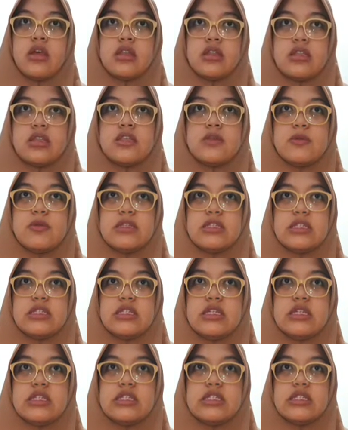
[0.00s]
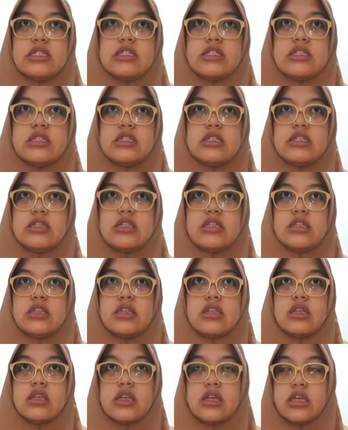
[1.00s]
This presentation
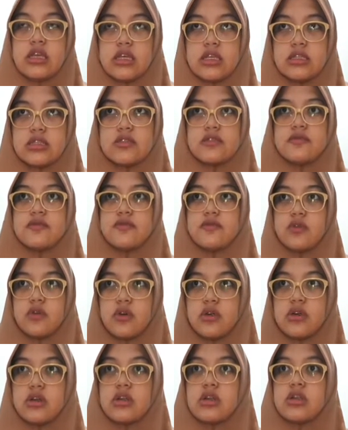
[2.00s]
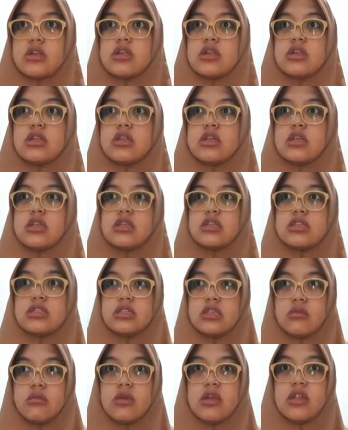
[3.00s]
is for
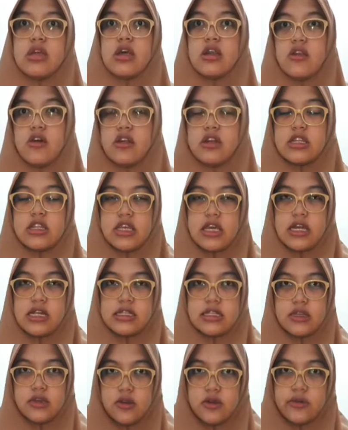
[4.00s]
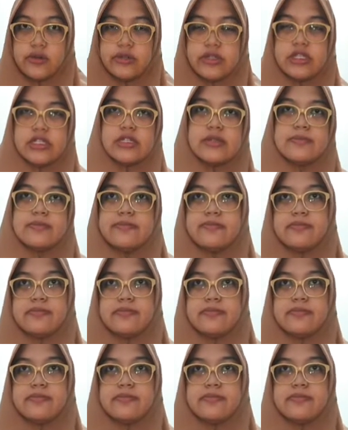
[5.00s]
seminar on ELT course.